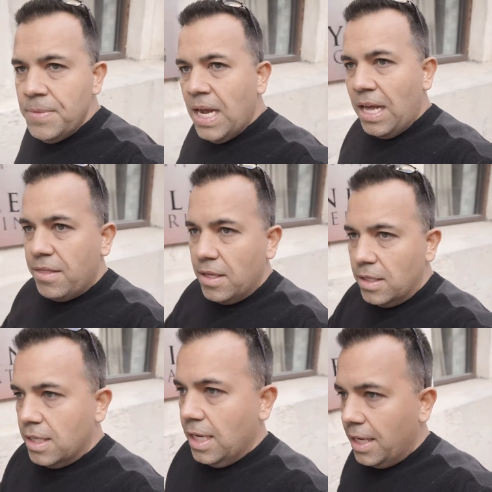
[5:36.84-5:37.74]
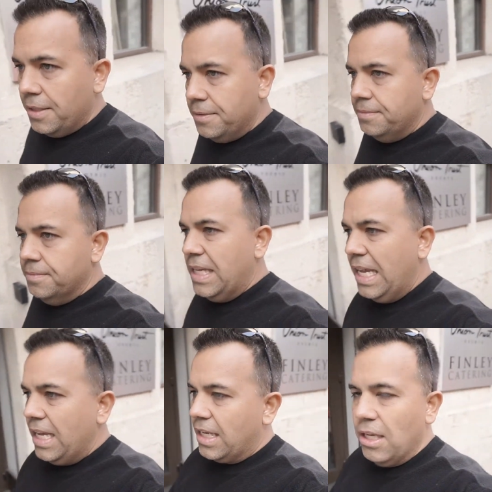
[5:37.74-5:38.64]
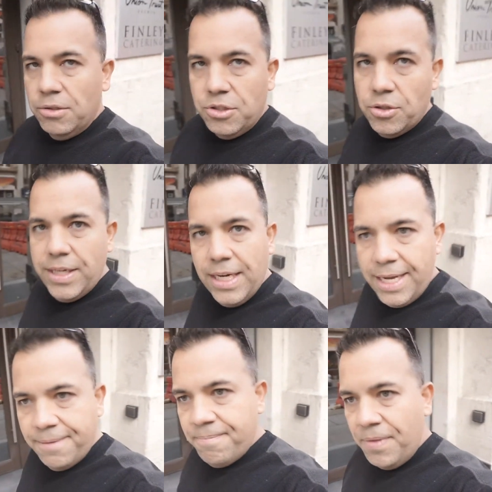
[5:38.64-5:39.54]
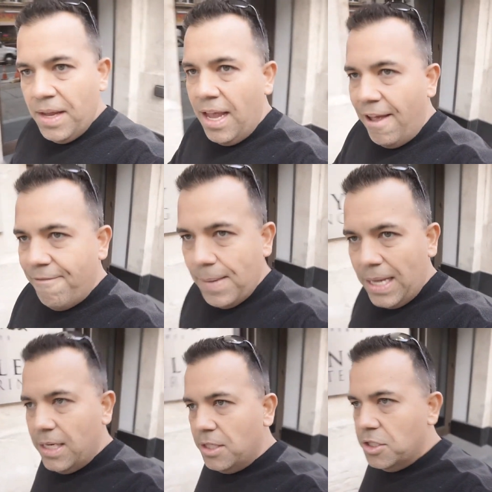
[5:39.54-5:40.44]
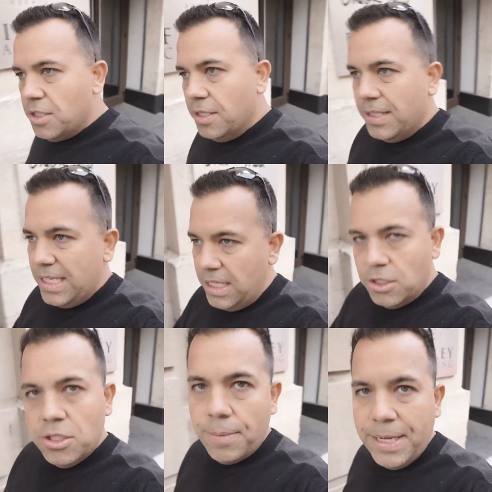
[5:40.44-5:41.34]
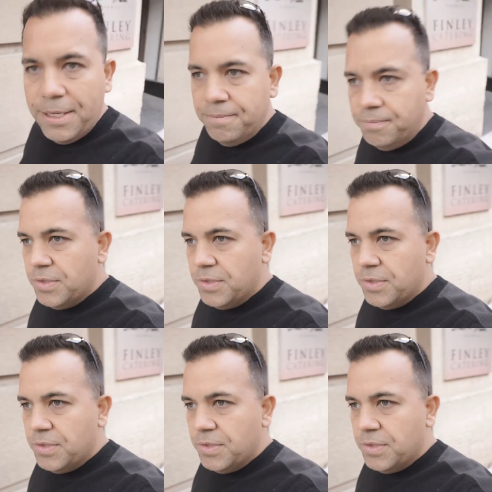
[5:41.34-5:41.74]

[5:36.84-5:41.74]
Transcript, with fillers: I think Kia Killjoy and I have managed each about